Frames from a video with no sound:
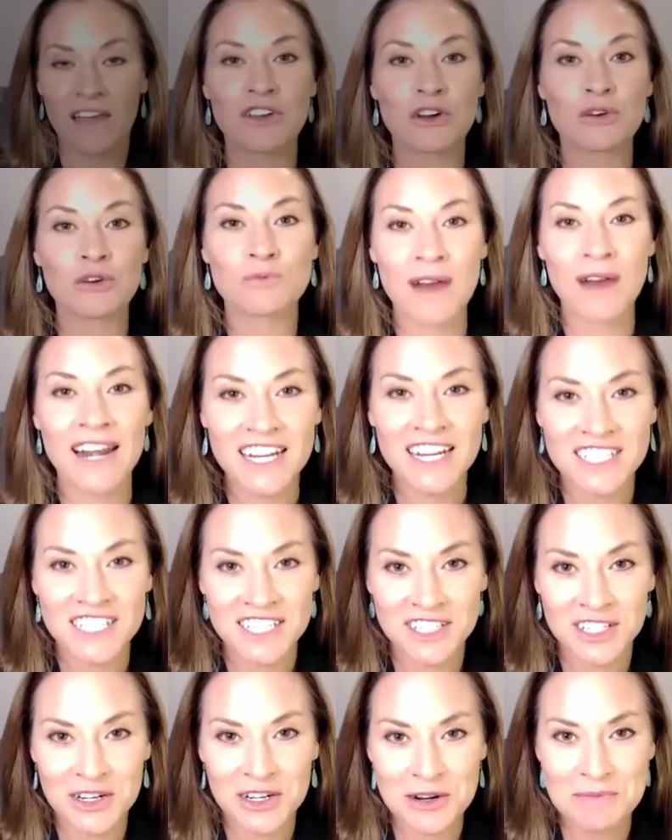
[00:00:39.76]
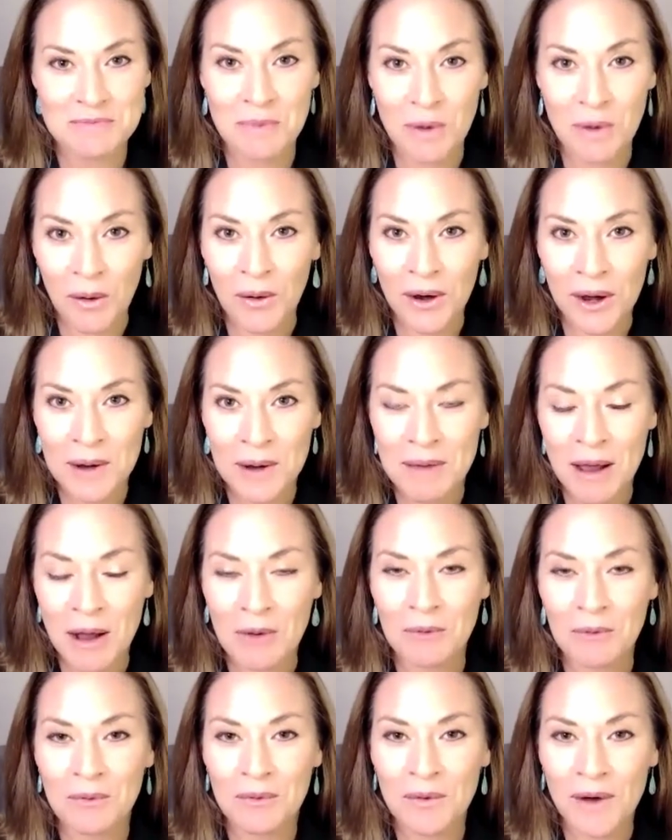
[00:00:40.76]
you're ready to learn more
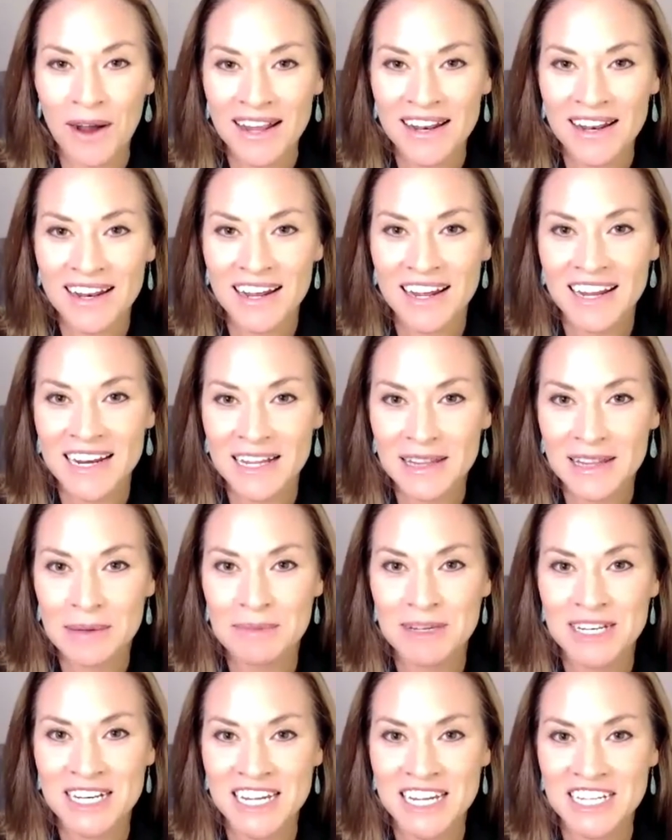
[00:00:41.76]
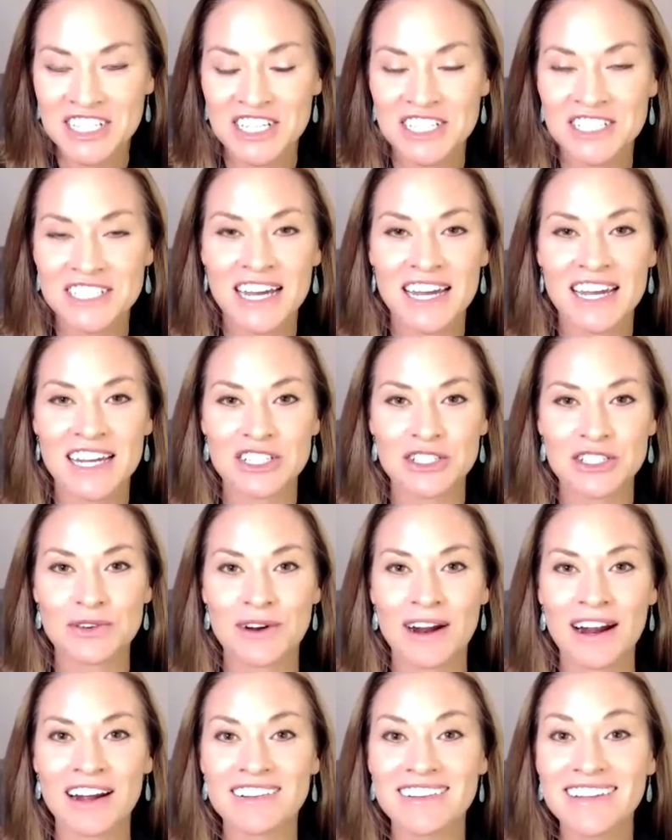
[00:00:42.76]
about what an elimination diet
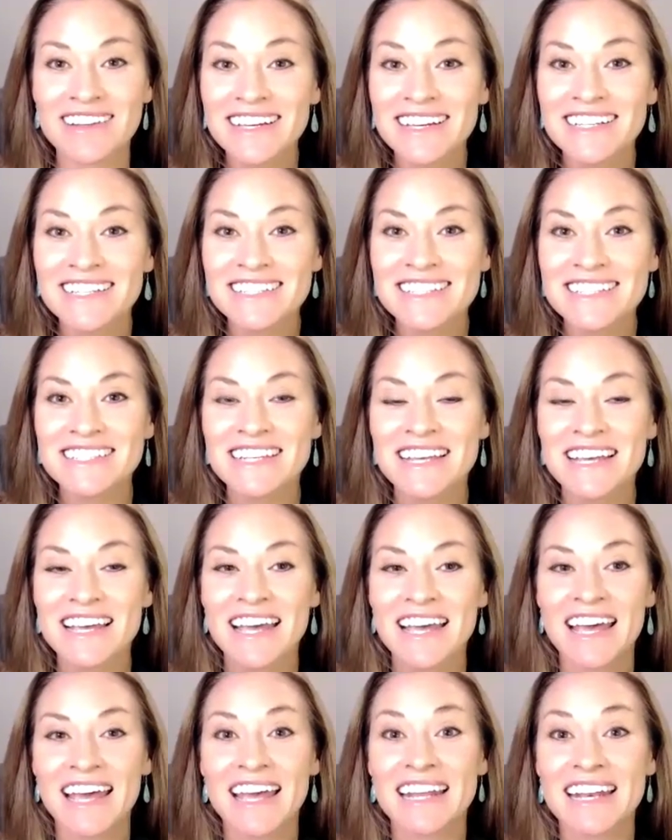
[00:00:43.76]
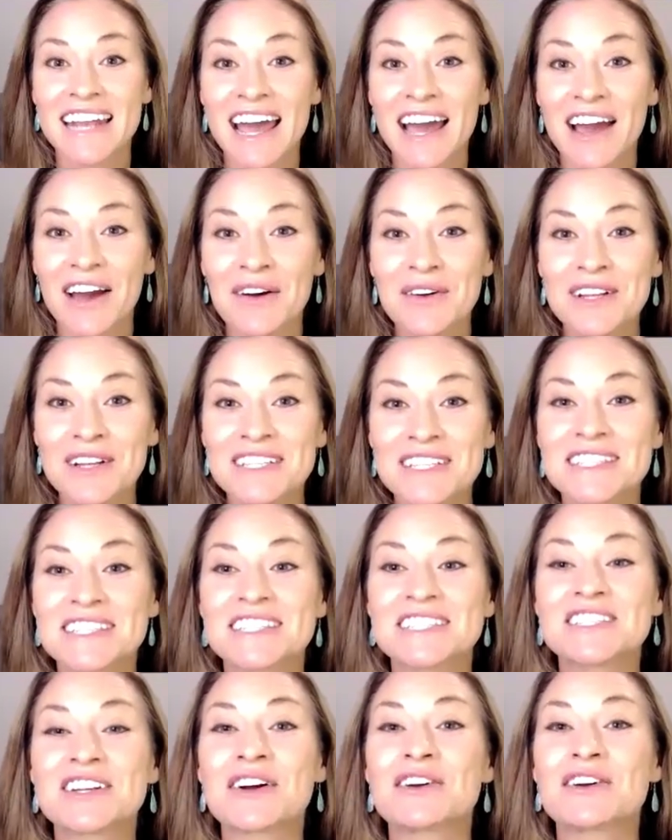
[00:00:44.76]
trial is and how to
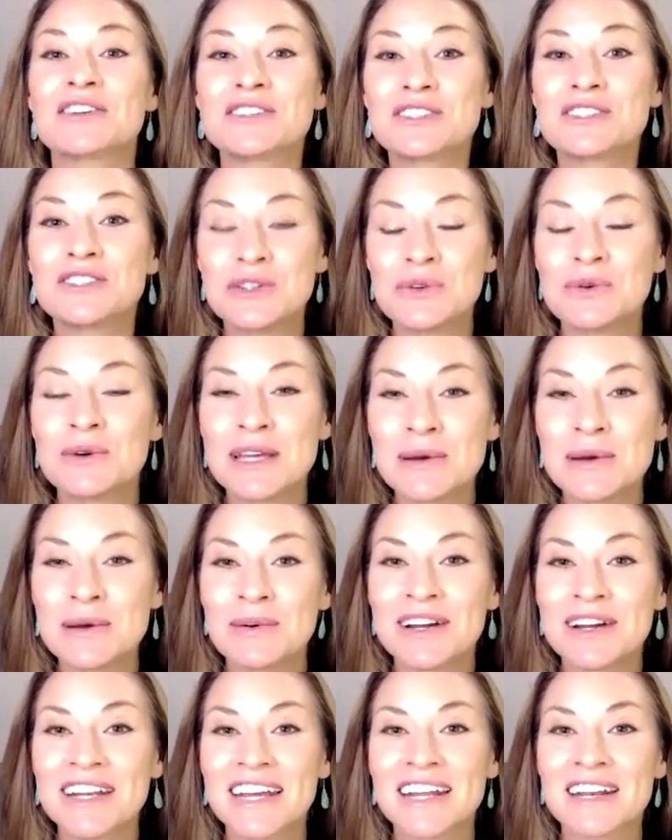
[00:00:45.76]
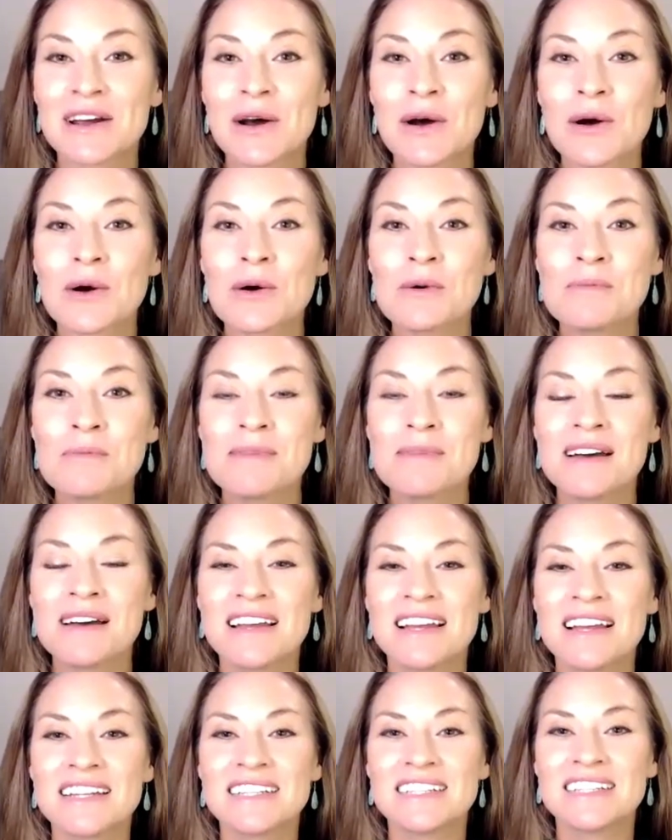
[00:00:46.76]
start doing one at home,
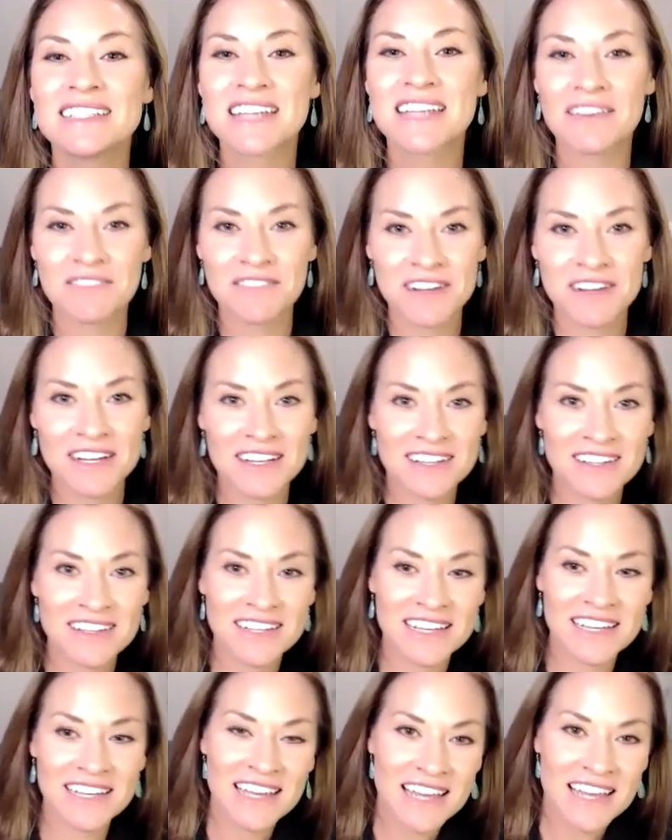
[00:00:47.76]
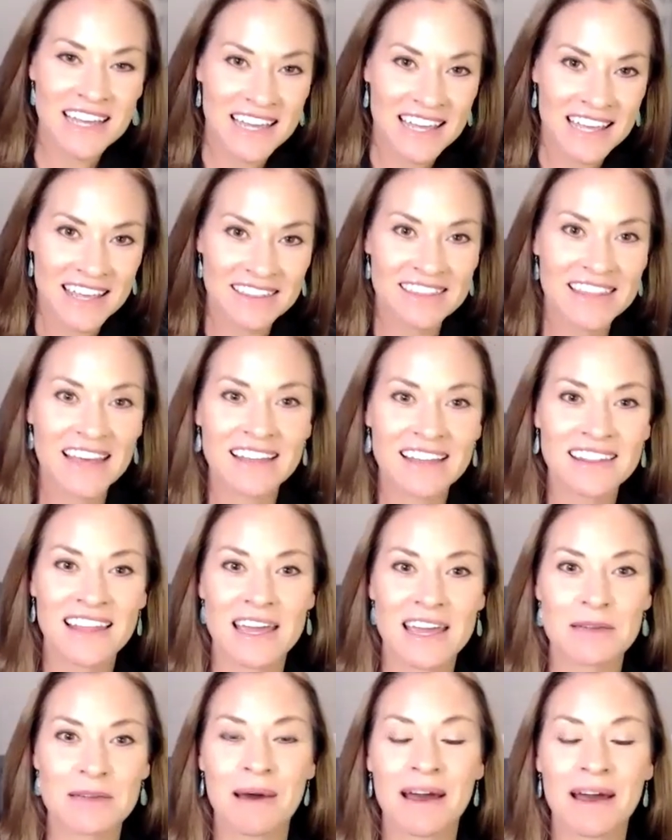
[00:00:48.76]
definitely hit that
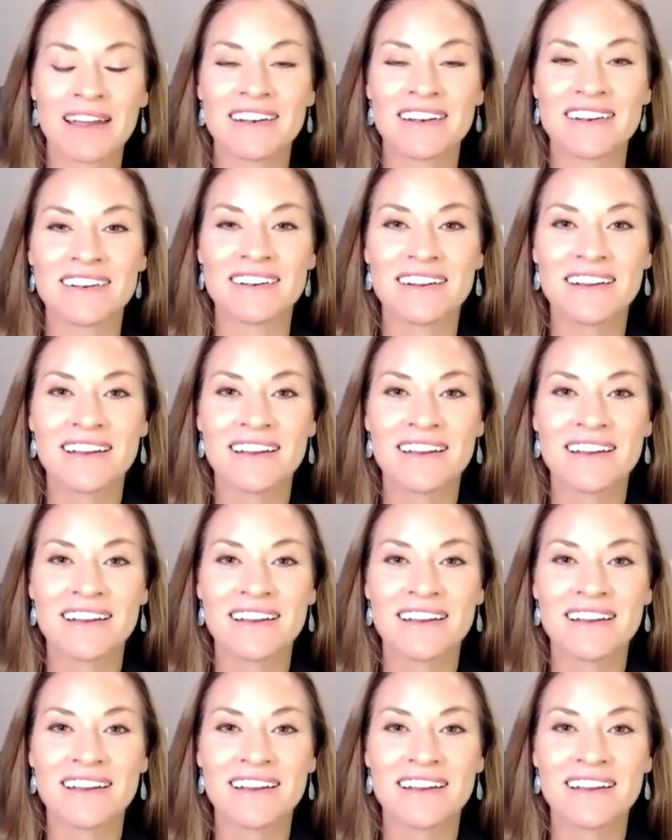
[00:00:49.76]
like button.